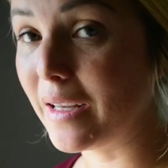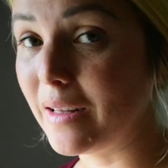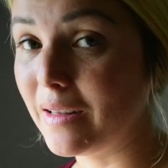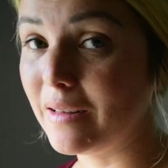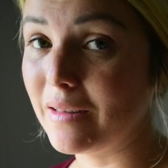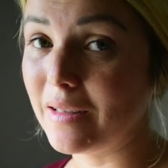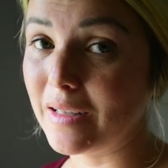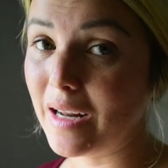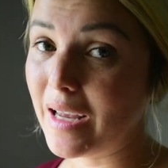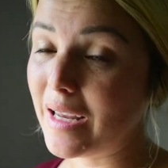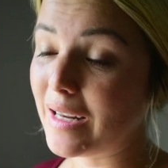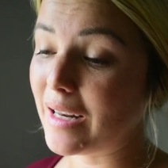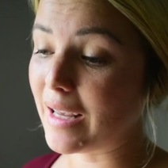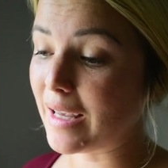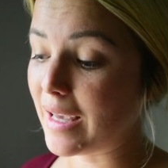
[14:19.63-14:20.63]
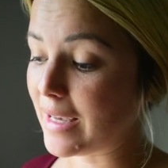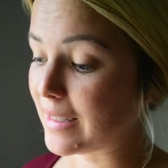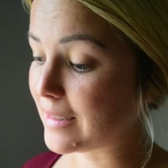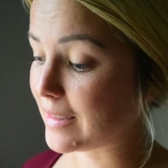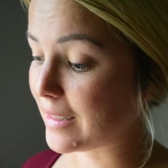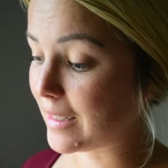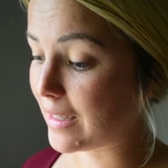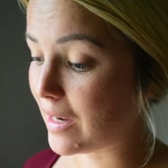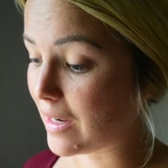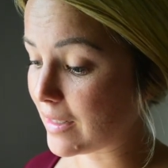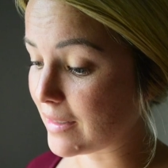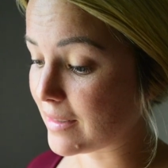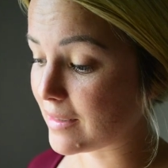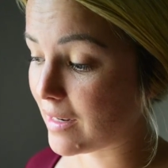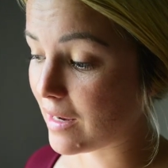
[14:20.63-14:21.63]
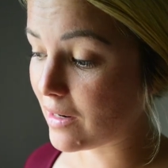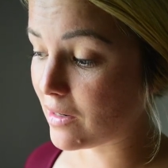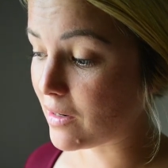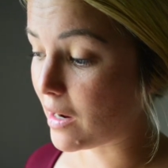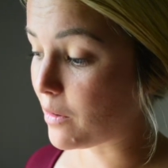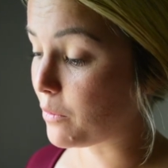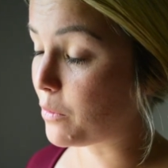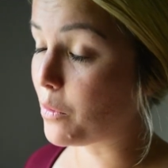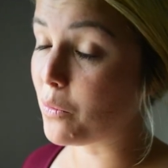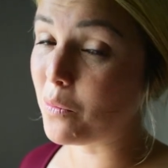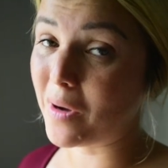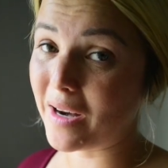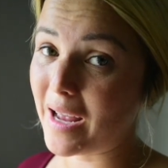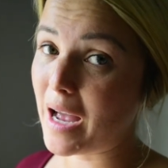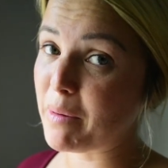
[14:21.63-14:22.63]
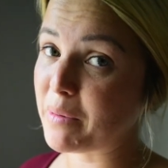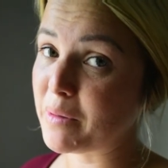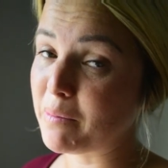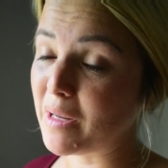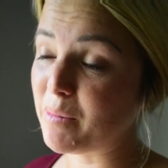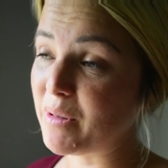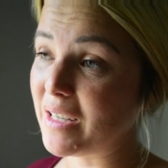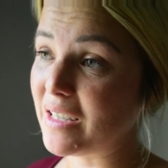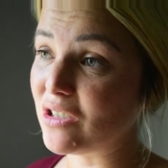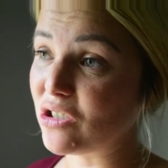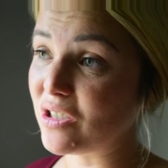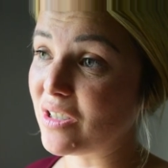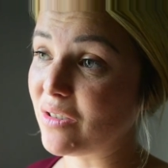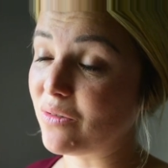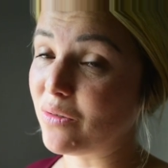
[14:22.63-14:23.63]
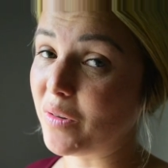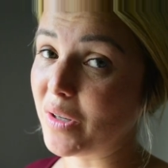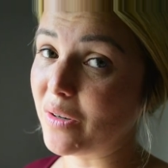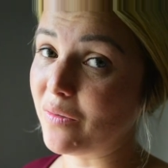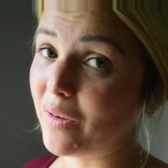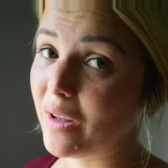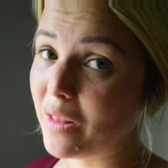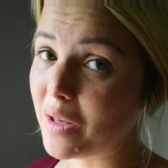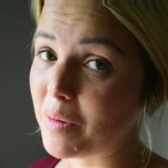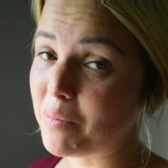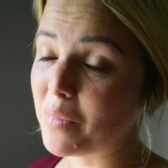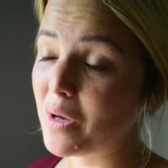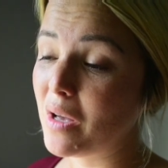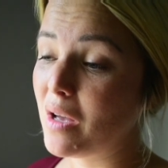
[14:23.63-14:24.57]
in the night, I guess it got stuck. I don't know what happened. Maybe it just didn't fully develop.